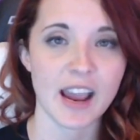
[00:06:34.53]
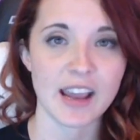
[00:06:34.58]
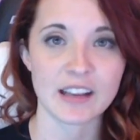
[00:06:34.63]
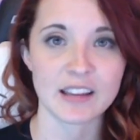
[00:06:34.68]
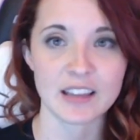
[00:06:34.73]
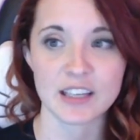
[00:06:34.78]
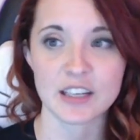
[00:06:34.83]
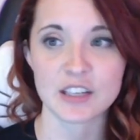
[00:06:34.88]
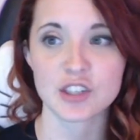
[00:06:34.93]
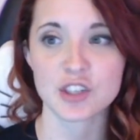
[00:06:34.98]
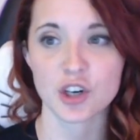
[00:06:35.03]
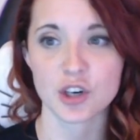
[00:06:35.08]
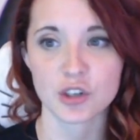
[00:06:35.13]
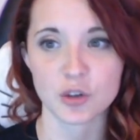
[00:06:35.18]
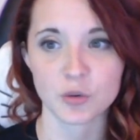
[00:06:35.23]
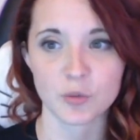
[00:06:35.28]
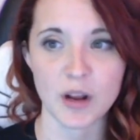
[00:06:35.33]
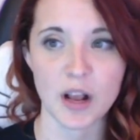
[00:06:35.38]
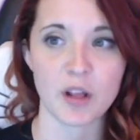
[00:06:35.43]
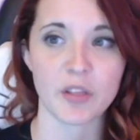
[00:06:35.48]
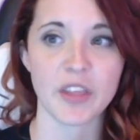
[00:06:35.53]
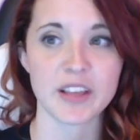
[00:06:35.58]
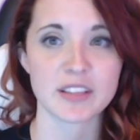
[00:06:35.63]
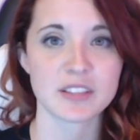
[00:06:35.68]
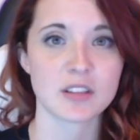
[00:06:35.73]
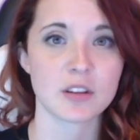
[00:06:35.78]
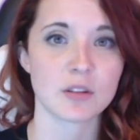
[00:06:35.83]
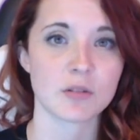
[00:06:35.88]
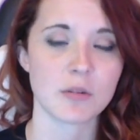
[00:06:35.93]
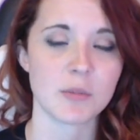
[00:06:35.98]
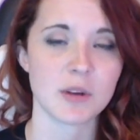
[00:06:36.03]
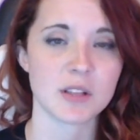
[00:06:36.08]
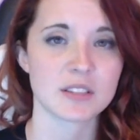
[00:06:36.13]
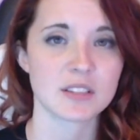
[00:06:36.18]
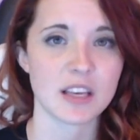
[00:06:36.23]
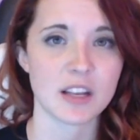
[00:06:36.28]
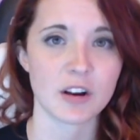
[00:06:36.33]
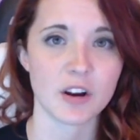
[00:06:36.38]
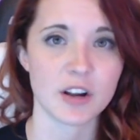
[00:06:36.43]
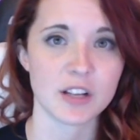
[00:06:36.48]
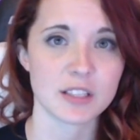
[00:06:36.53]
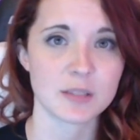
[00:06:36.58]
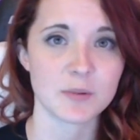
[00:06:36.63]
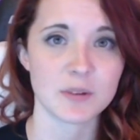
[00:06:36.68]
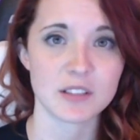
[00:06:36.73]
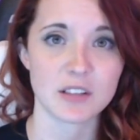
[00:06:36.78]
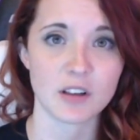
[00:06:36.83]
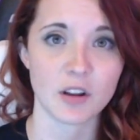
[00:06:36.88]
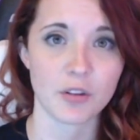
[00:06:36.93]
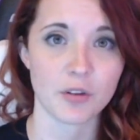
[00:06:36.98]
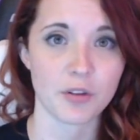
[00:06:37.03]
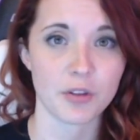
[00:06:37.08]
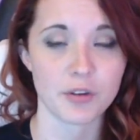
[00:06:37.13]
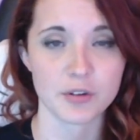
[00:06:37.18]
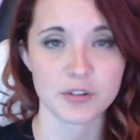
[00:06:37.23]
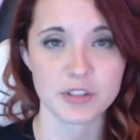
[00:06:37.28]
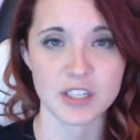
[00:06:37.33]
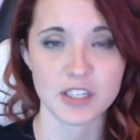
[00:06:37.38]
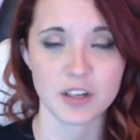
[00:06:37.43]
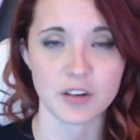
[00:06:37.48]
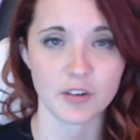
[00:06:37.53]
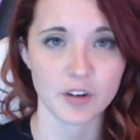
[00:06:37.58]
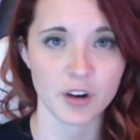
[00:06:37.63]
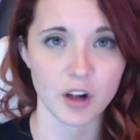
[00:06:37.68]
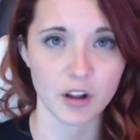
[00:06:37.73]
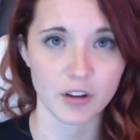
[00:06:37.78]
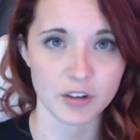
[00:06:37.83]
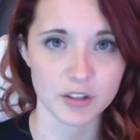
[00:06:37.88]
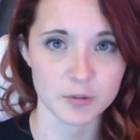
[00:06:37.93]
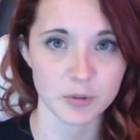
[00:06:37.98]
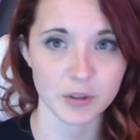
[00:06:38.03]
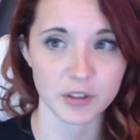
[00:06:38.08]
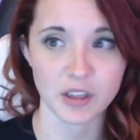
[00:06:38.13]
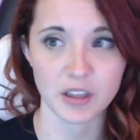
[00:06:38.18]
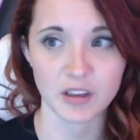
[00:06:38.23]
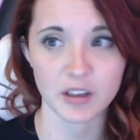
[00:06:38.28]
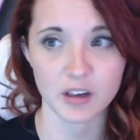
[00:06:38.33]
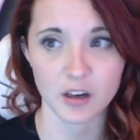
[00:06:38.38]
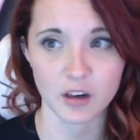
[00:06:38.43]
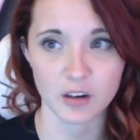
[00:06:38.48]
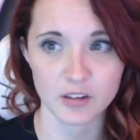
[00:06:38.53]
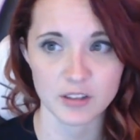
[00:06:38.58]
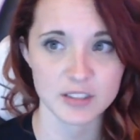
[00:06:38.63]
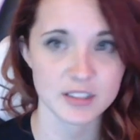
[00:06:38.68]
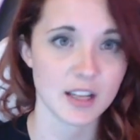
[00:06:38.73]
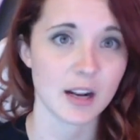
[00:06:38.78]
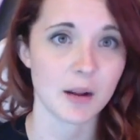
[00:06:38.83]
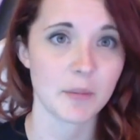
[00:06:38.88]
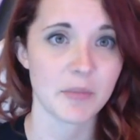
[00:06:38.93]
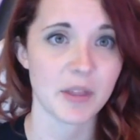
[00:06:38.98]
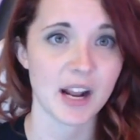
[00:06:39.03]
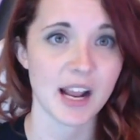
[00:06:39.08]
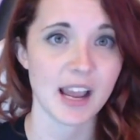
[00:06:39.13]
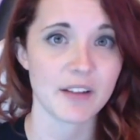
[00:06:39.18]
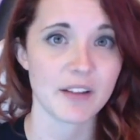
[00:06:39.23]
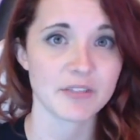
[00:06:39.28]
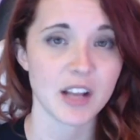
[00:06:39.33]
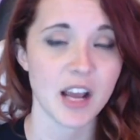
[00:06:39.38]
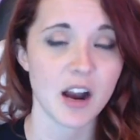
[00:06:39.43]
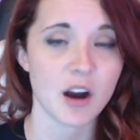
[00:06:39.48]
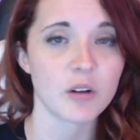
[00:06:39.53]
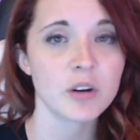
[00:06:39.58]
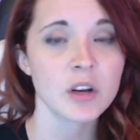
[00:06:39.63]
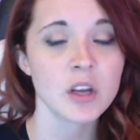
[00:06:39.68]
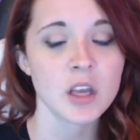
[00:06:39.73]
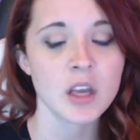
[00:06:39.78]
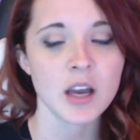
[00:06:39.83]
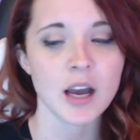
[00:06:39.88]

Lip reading: I then turned around less than 3 months later and spent another $1,300 building the current setup that I have now,